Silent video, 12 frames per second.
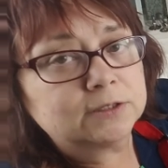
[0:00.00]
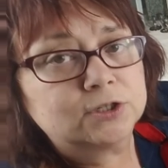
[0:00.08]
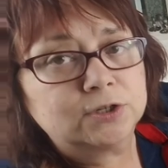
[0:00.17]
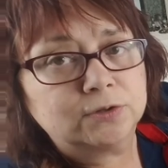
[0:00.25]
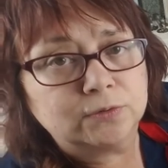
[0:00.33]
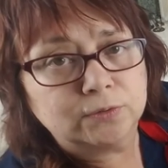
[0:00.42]

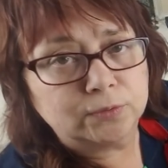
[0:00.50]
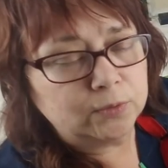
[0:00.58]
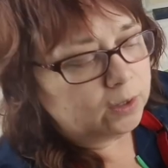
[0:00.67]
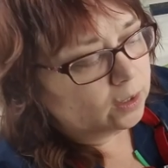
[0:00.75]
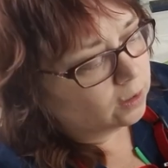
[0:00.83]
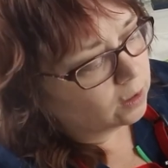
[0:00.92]
to
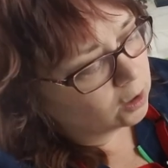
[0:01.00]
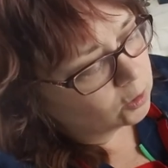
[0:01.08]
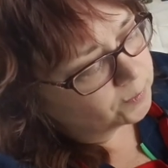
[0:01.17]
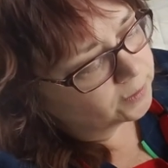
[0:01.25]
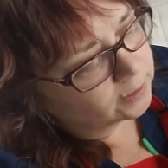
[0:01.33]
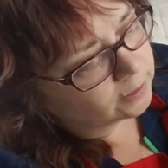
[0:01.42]

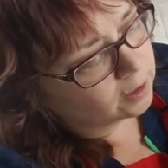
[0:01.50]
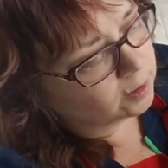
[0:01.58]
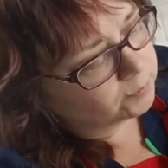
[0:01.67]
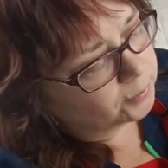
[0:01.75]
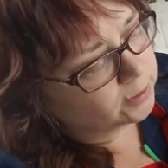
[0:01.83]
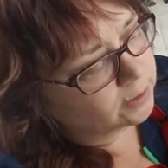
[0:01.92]
open it
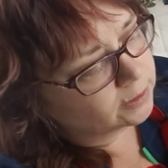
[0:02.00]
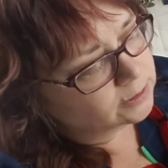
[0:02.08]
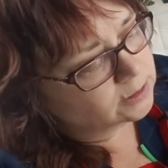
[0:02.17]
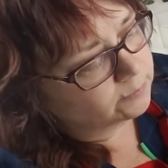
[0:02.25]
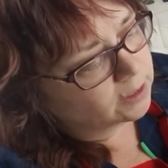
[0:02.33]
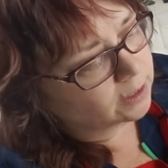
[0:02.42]
up, put it into
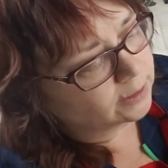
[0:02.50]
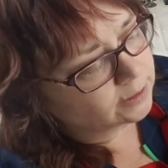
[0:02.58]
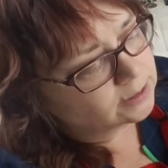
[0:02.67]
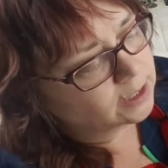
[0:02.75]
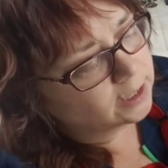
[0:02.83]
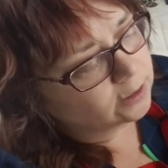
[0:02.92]
some kind of
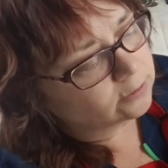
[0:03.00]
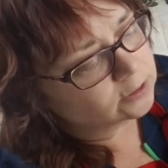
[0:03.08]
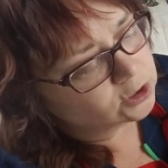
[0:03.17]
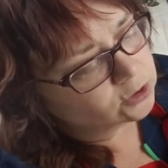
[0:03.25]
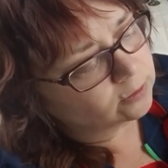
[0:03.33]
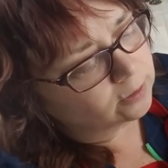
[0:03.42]
container, and
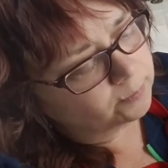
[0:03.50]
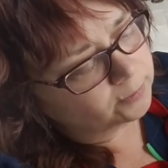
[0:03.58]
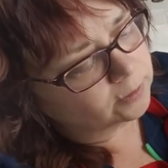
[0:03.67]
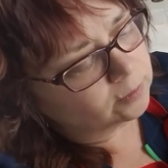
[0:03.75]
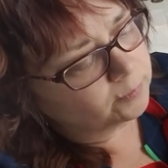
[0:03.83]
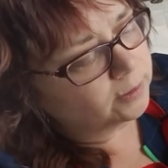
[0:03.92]
stir it up a
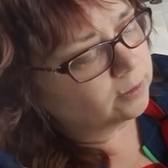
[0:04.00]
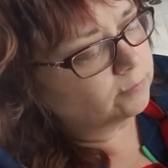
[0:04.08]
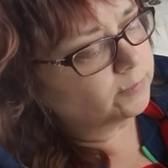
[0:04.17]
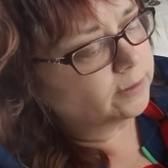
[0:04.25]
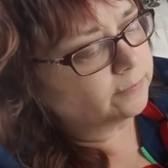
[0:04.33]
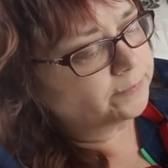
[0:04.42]
little bit.
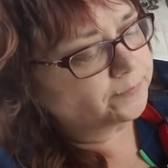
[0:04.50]
But